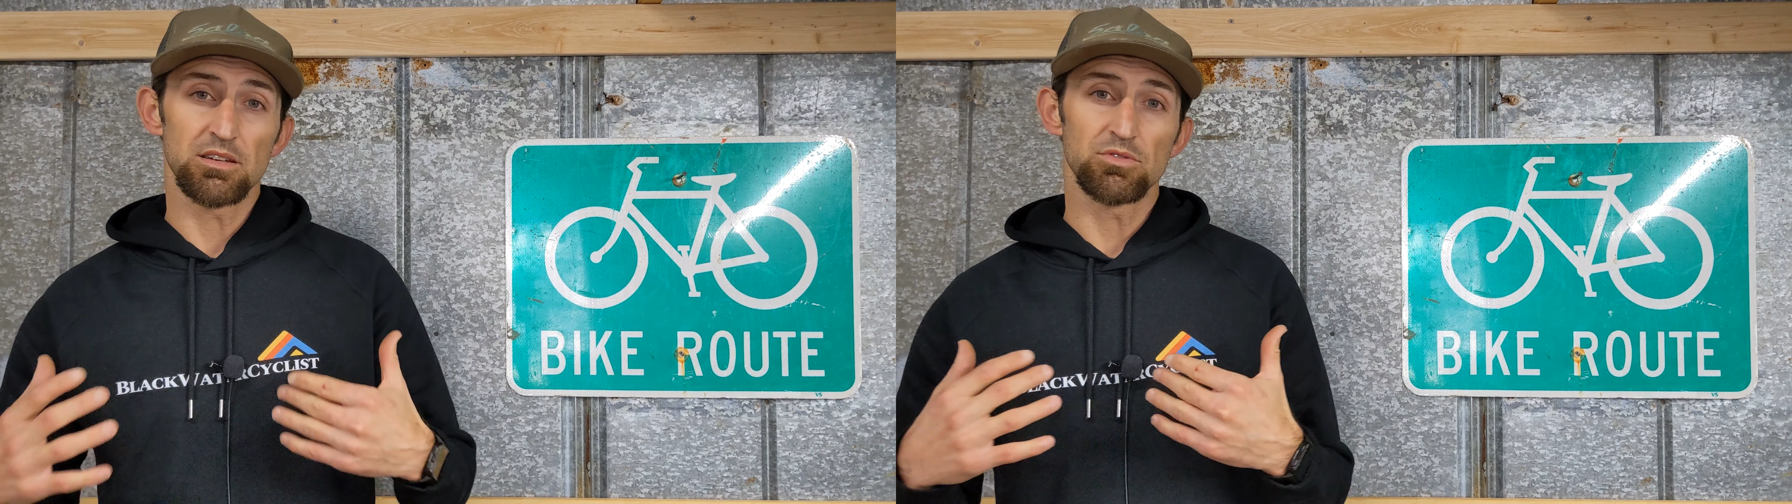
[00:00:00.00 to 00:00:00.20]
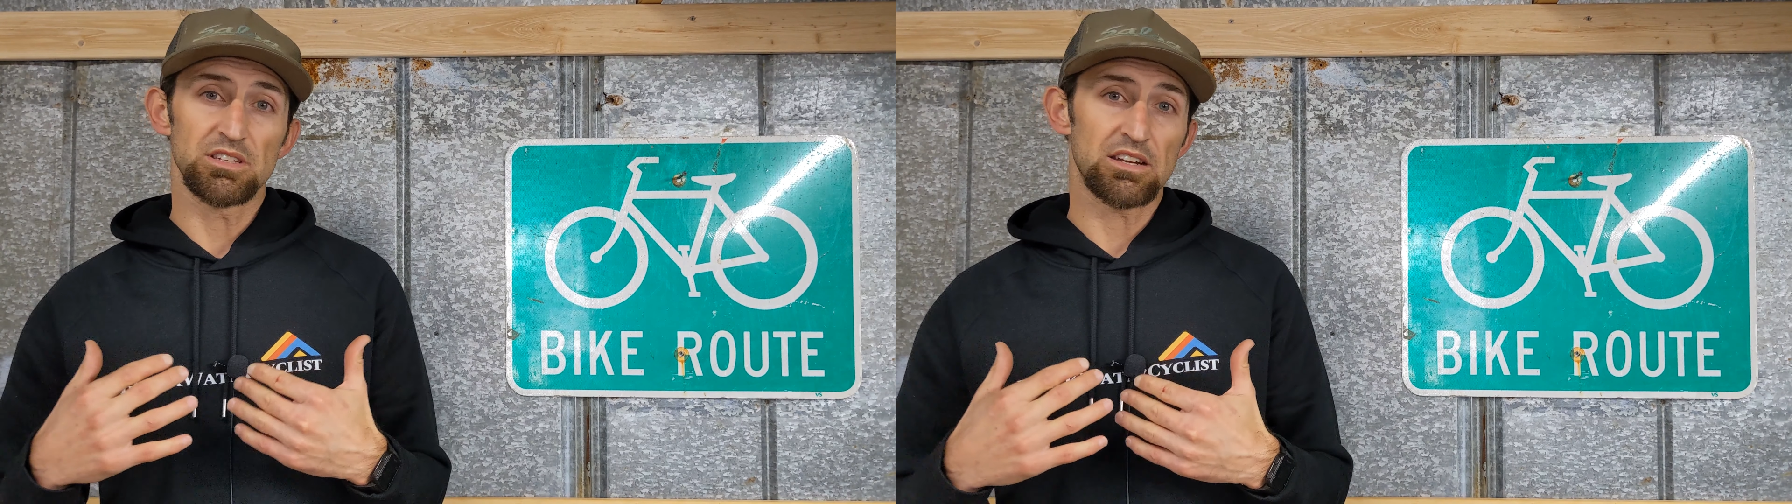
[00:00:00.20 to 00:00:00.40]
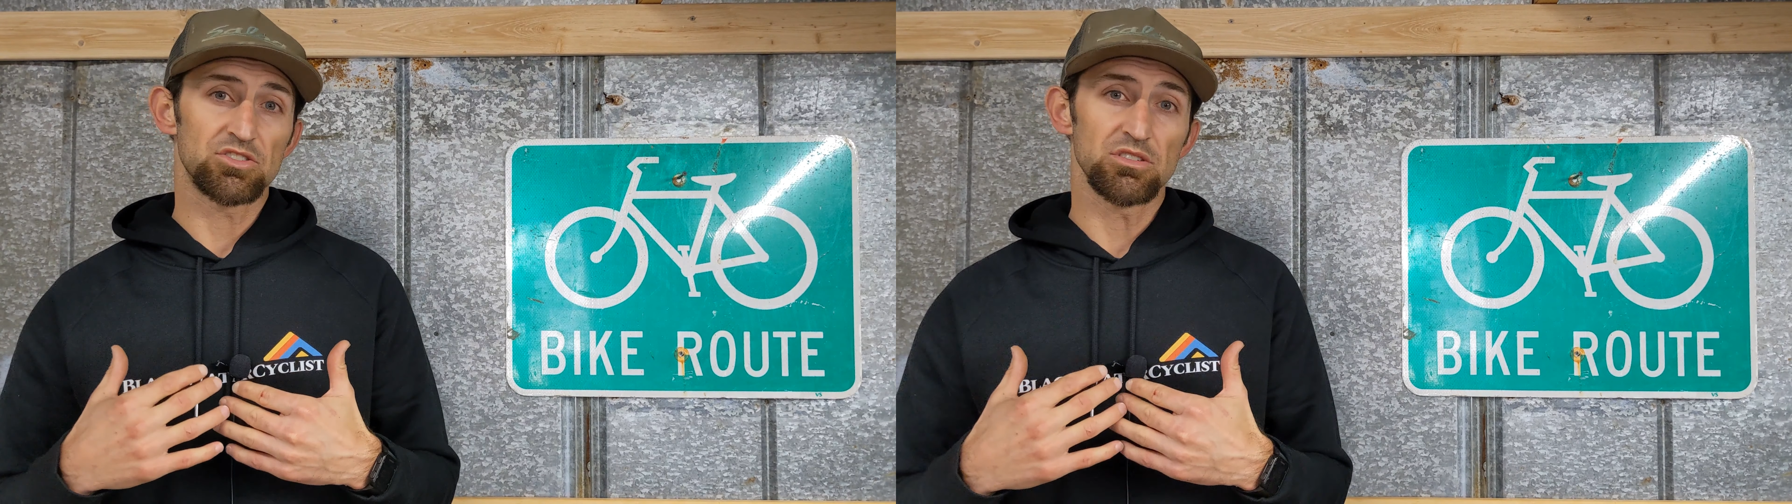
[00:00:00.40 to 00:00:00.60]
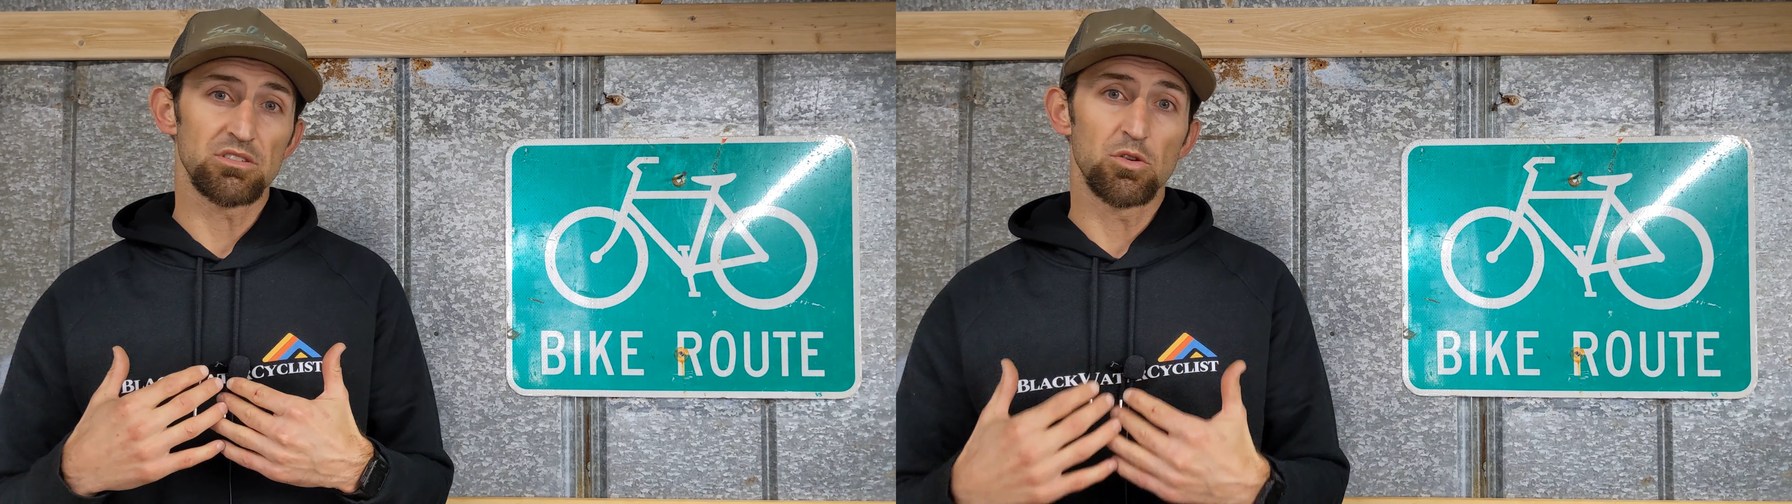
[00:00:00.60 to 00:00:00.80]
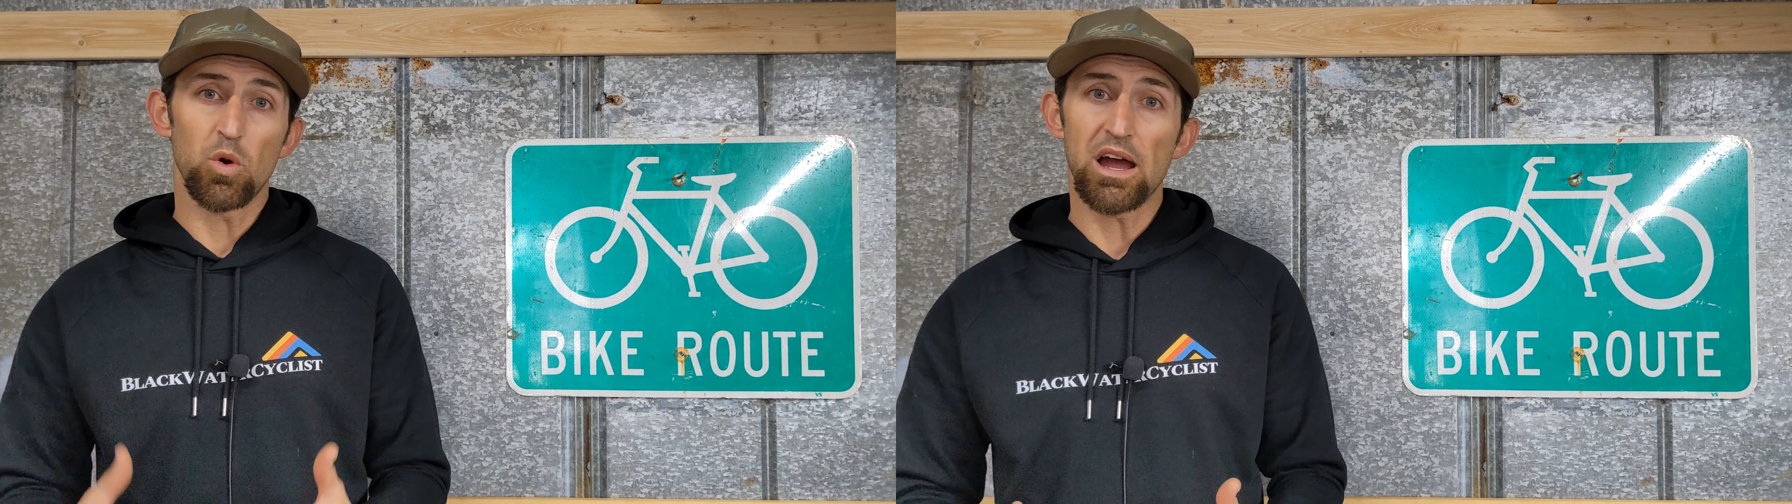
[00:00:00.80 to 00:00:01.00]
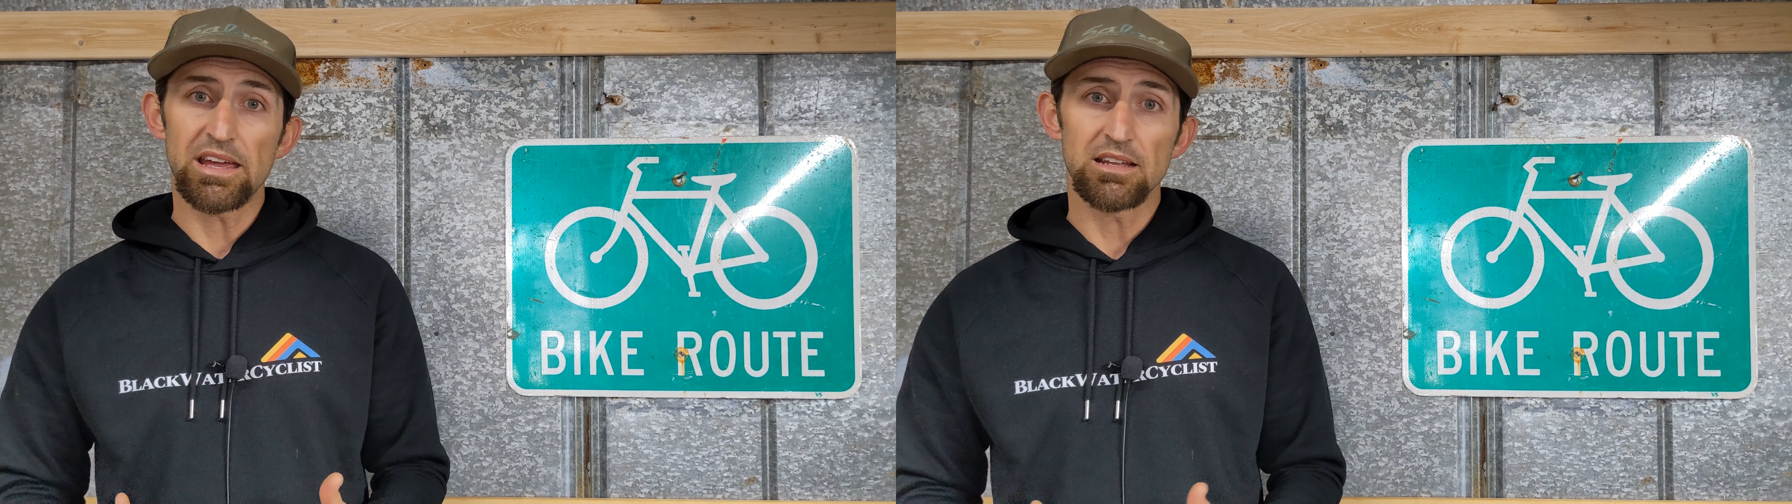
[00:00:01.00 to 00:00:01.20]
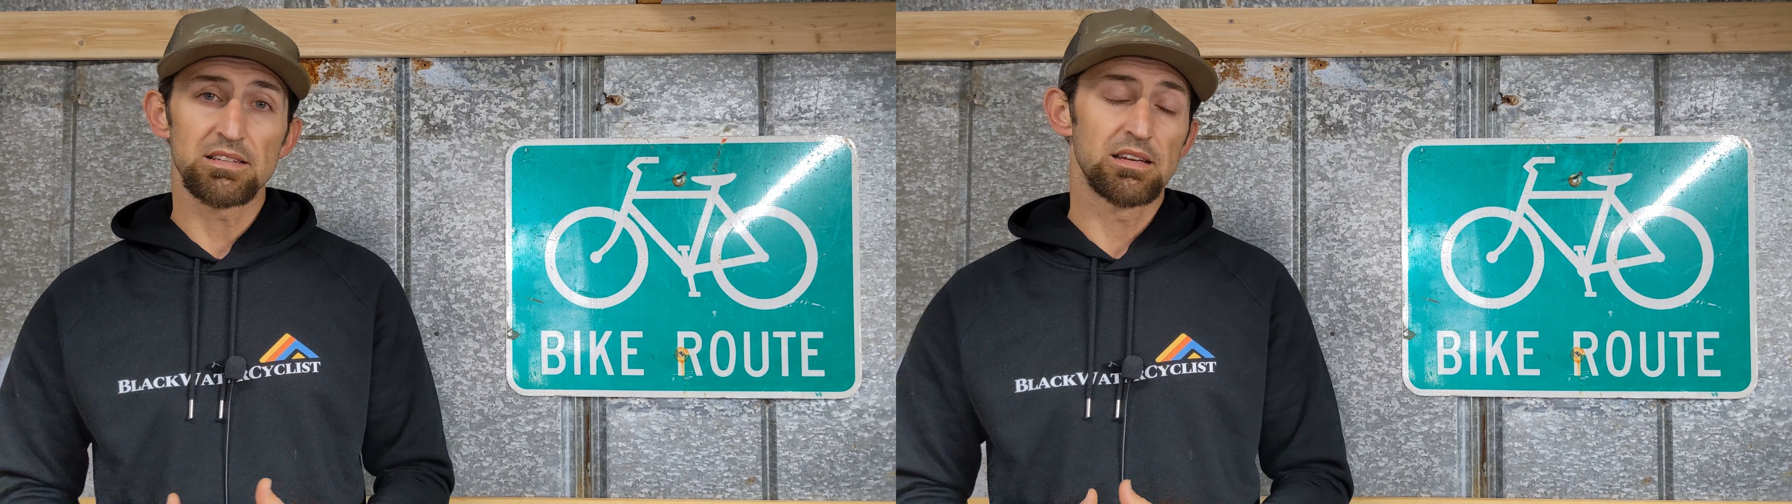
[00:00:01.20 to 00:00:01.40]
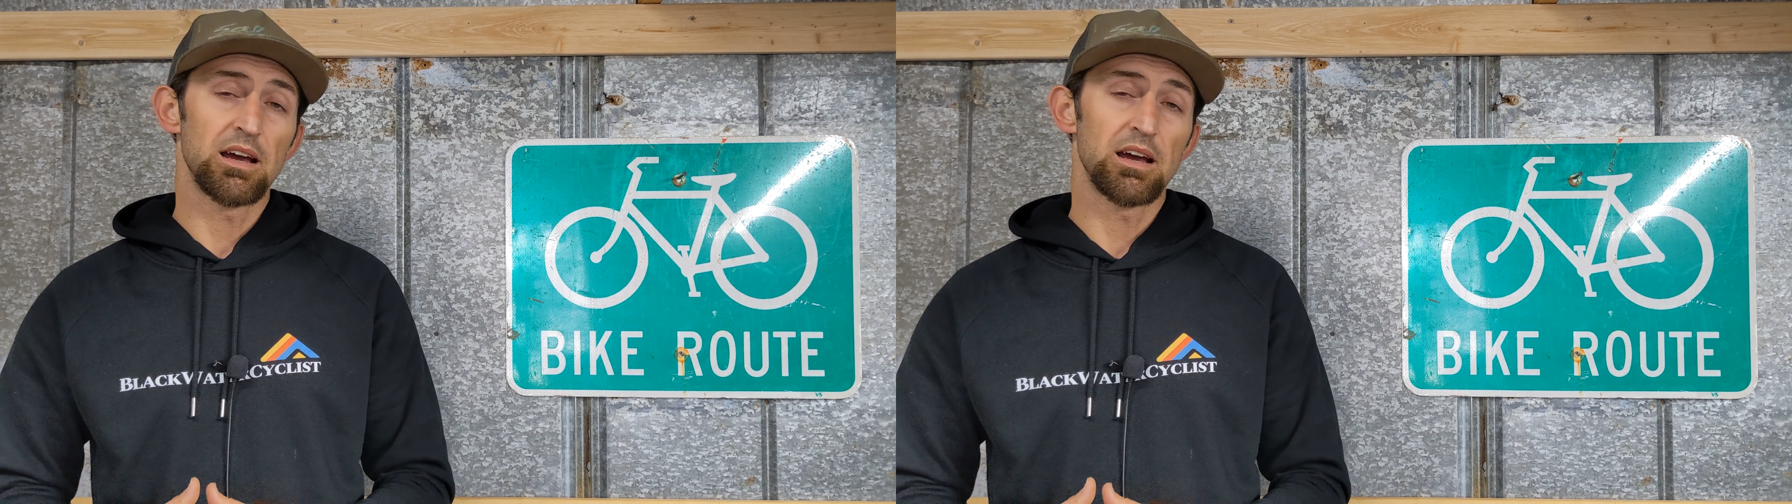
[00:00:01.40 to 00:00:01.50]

It was actually quiet.